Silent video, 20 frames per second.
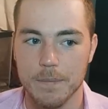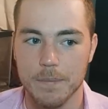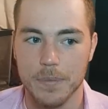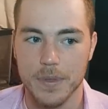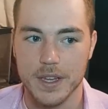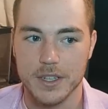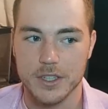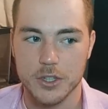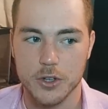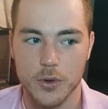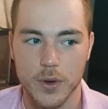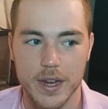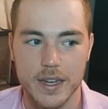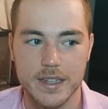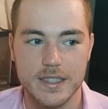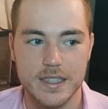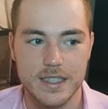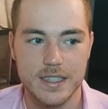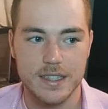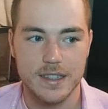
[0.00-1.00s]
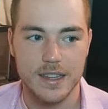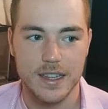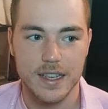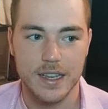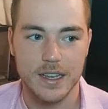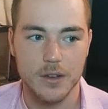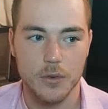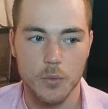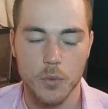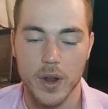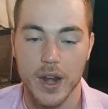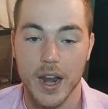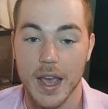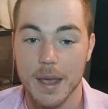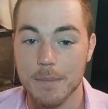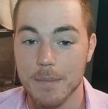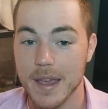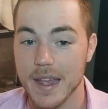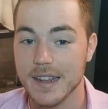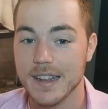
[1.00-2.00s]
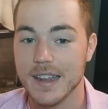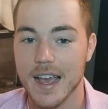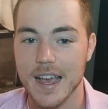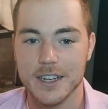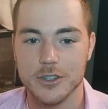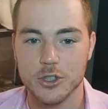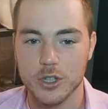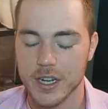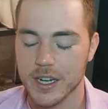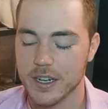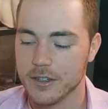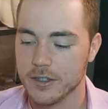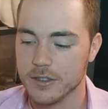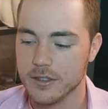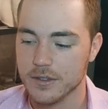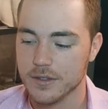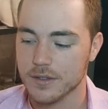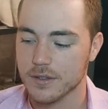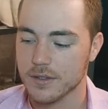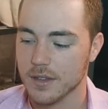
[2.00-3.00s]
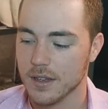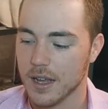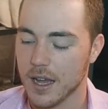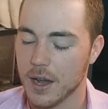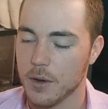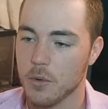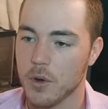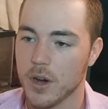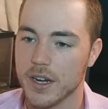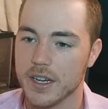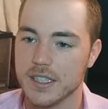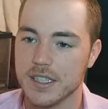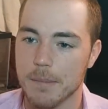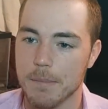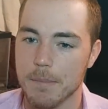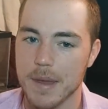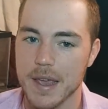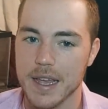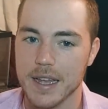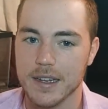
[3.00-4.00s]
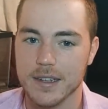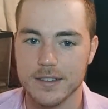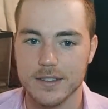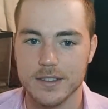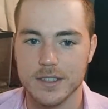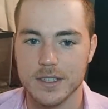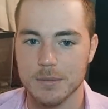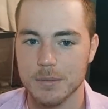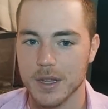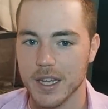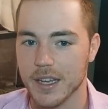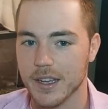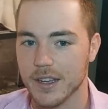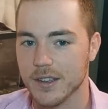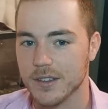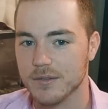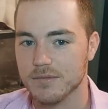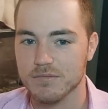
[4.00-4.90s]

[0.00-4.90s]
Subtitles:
It's crazy to think when I made that channel, I wanted to make some like